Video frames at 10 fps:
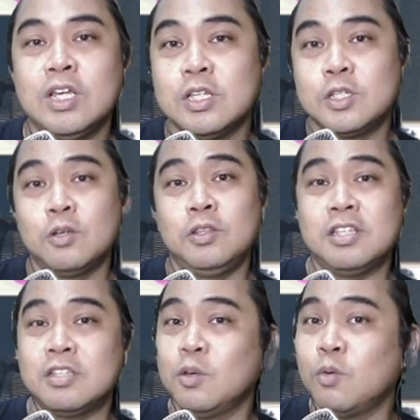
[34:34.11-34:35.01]
So this
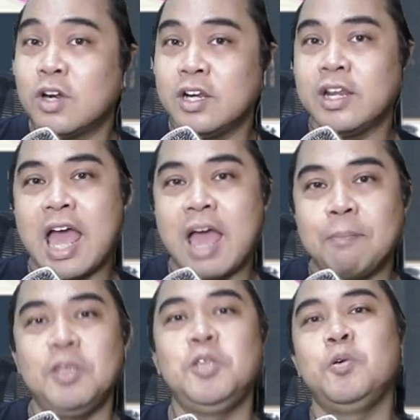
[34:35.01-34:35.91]
is the Warden.
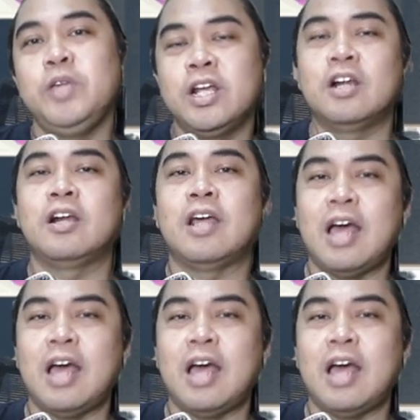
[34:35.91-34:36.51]
Happy New Year.